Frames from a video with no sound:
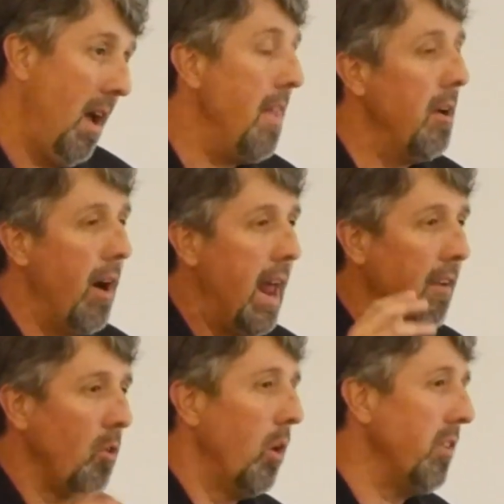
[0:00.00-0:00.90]
And then right
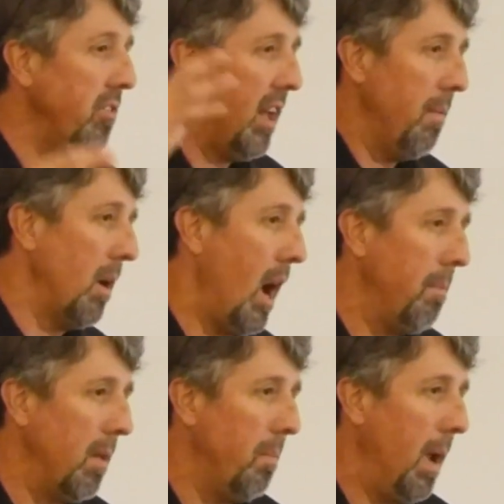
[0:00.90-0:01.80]
afterwards, I sent him a
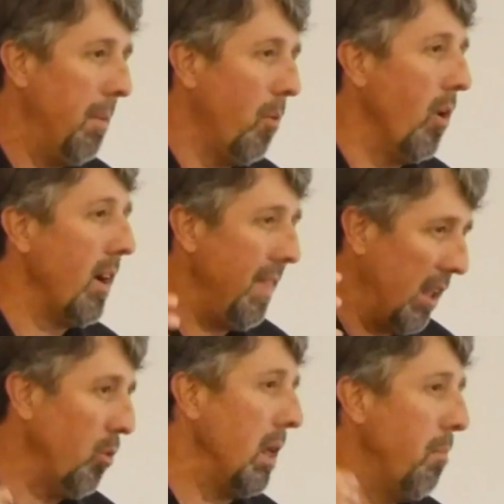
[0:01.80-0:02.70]
copy of the paperwork, and
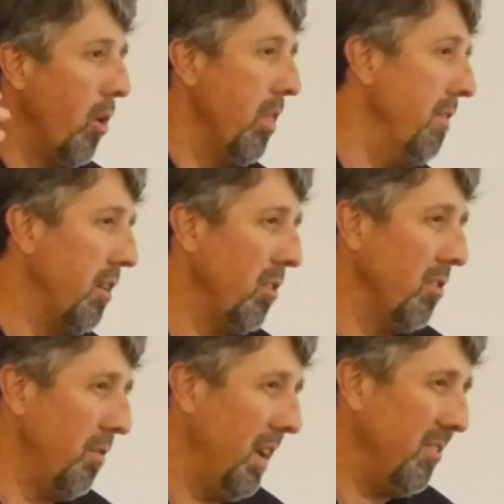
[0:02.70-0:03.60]
that's when he boarded the vessel
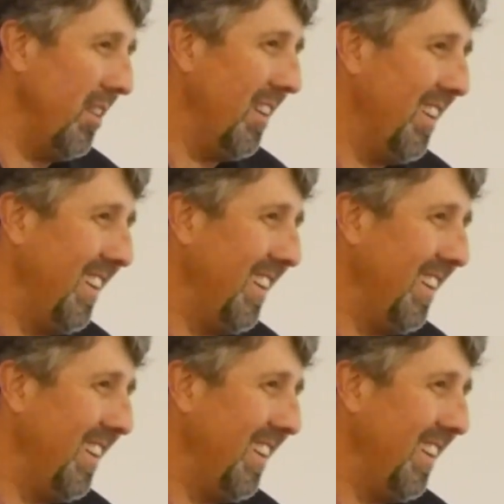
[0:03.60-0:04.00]
as a fiction